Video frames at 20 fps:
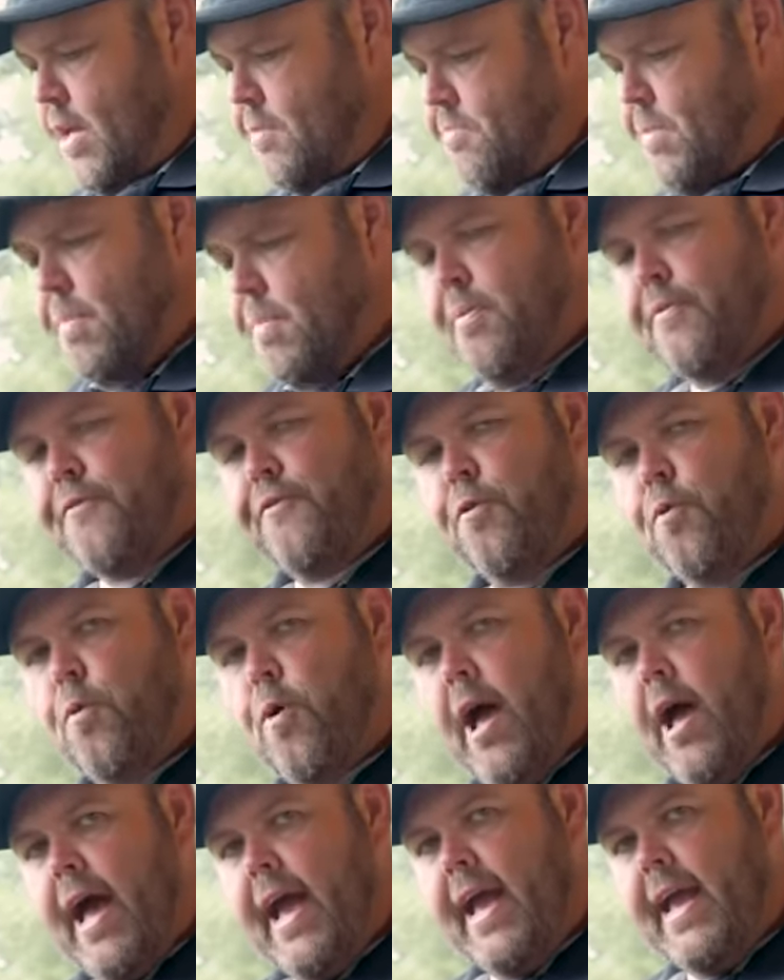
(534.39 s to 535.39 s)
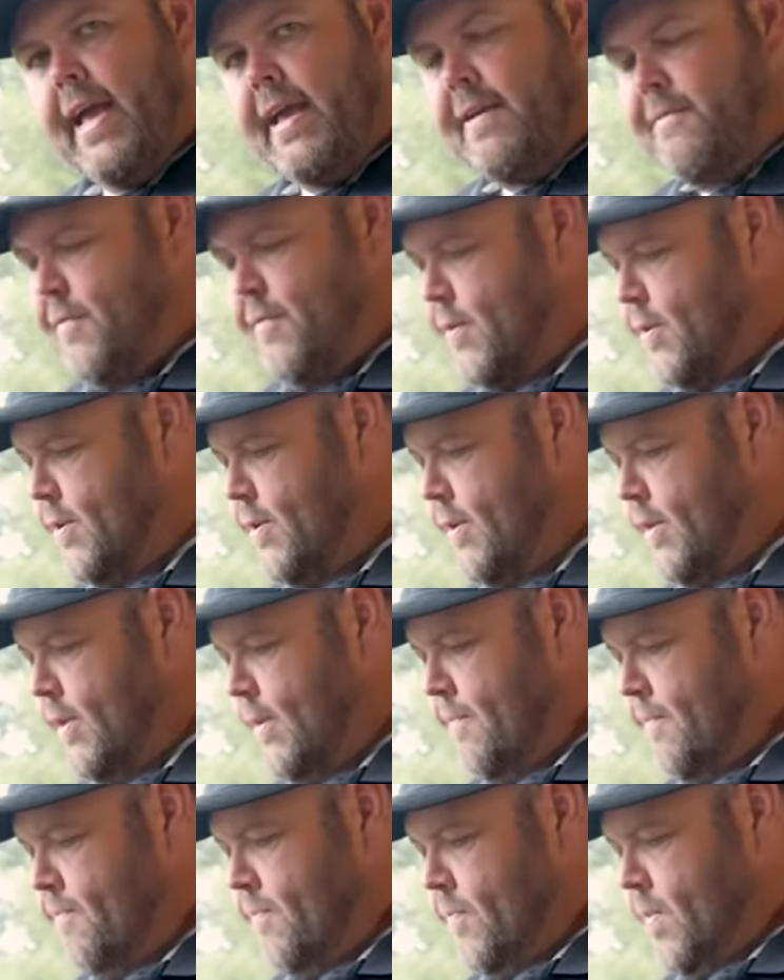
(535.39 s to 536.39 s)
But before I even
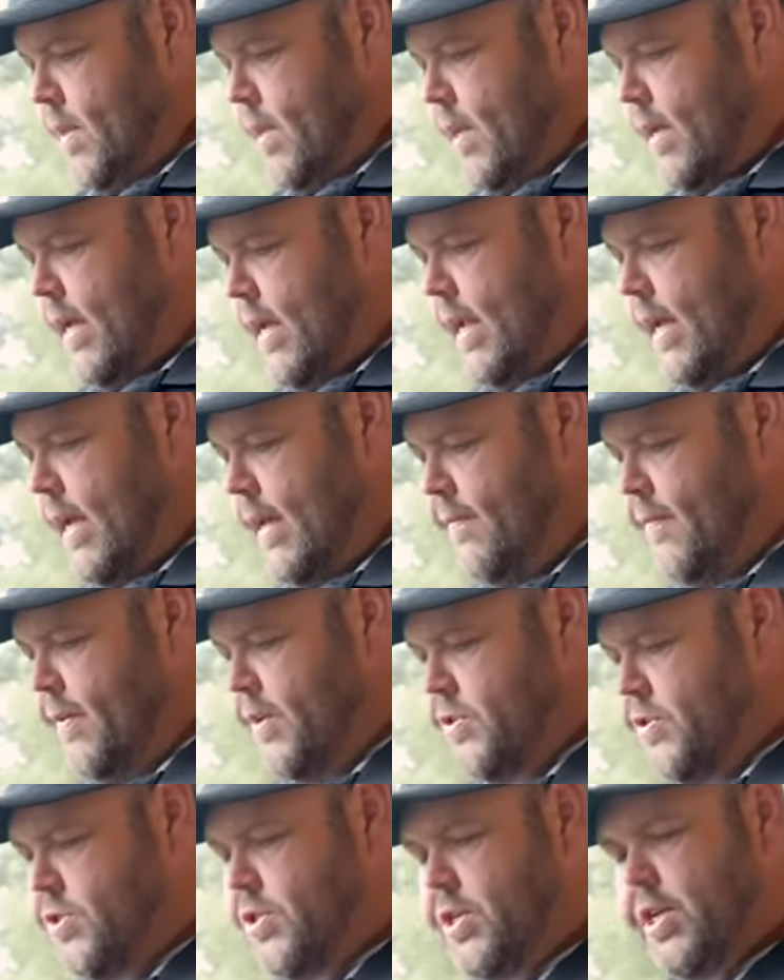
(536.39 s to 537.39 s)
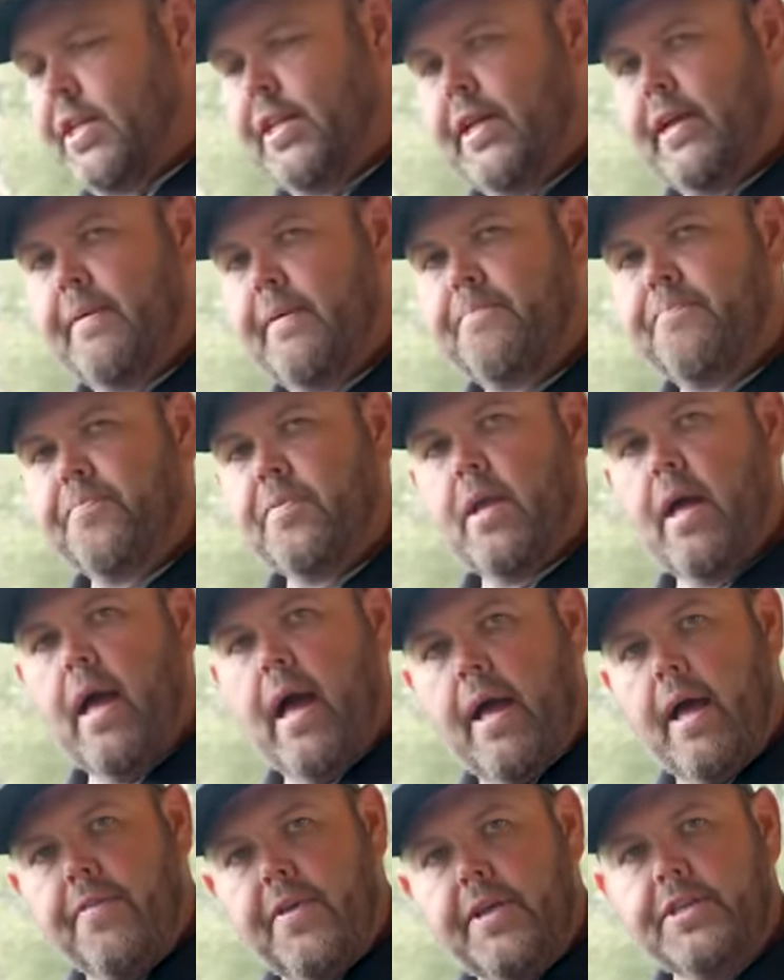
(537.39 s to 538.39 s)
get in this chili,
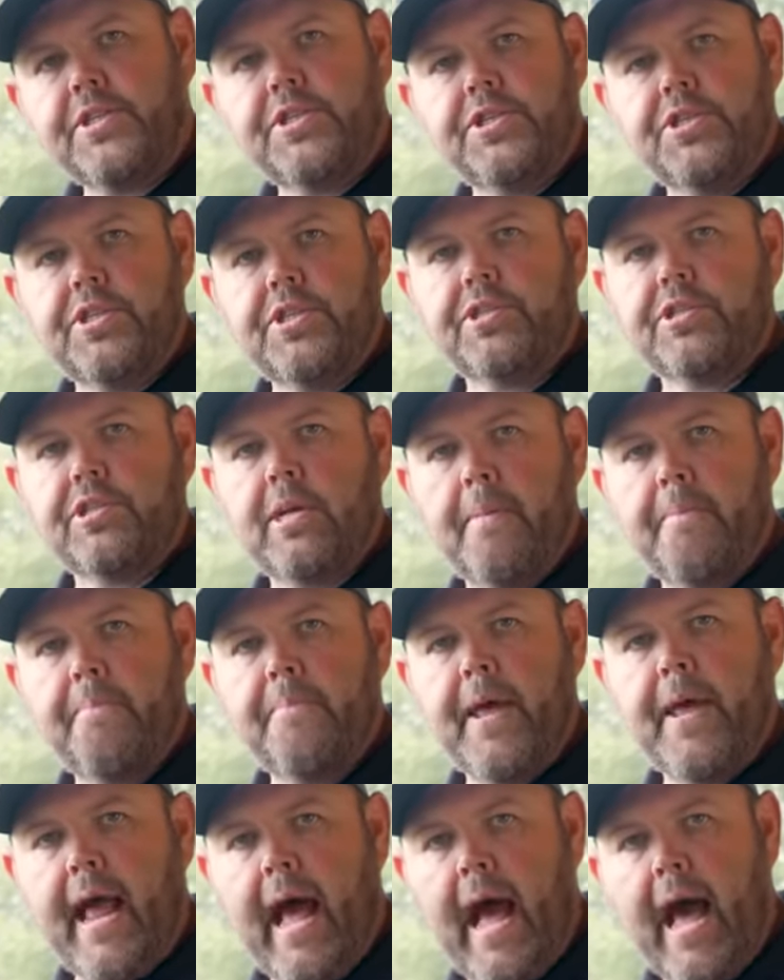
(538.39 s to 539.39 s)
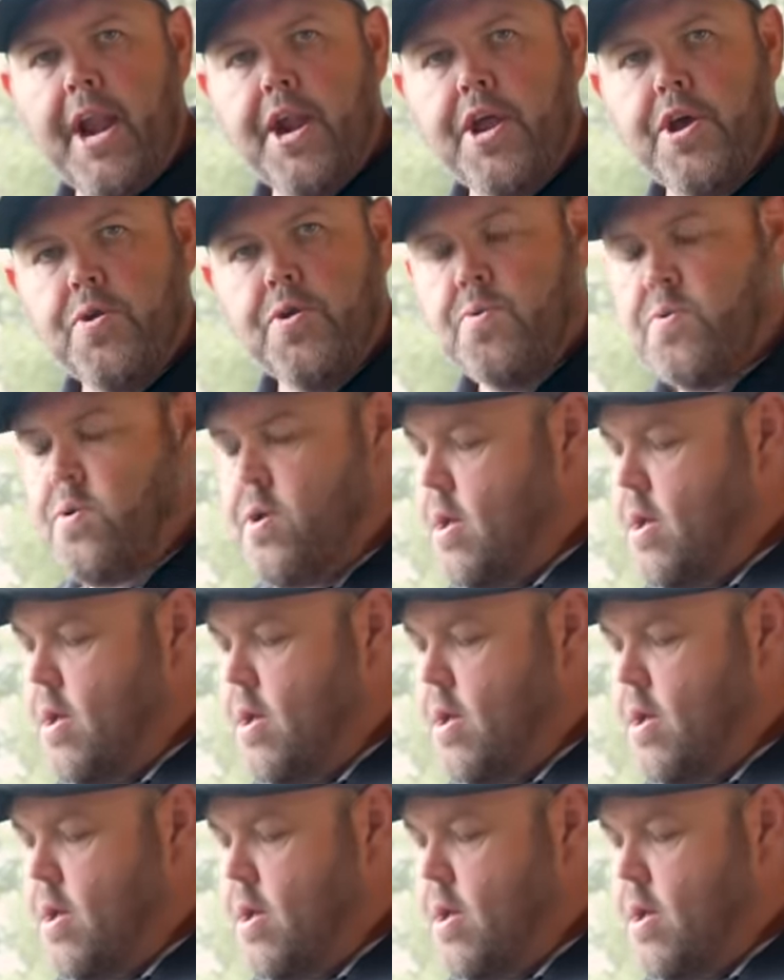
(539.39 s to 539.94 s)
this is just something that I do.